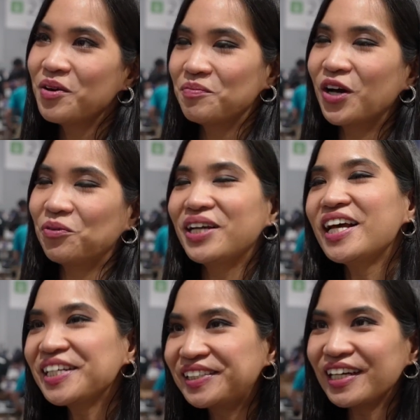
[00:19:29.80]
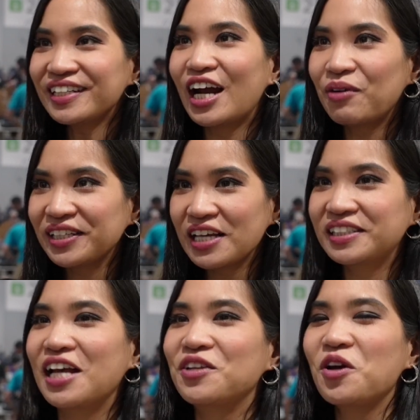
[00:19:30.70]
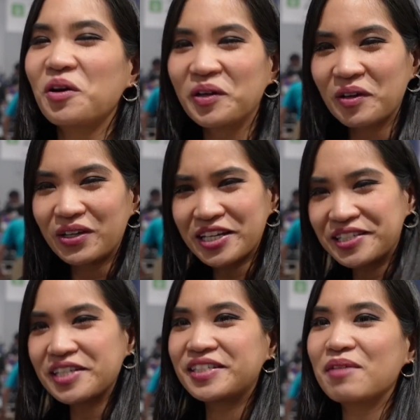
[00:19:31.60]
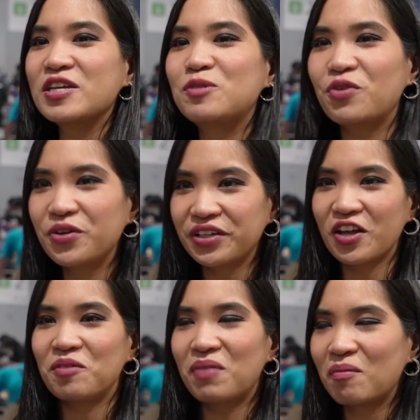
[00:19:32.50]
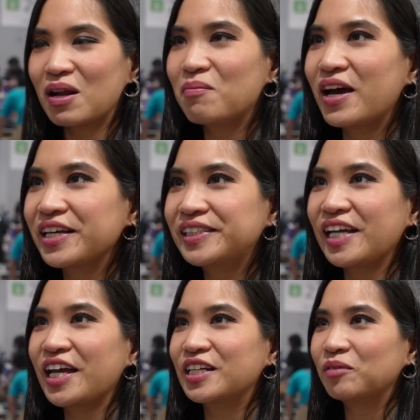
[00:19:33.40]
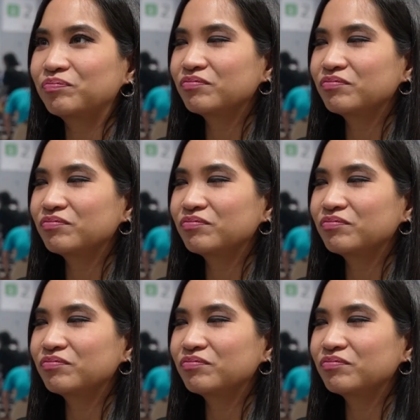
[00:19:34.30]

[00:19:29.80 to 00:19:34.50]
But when I said Arada-san, its system is broken, blah, blah, blah, he said,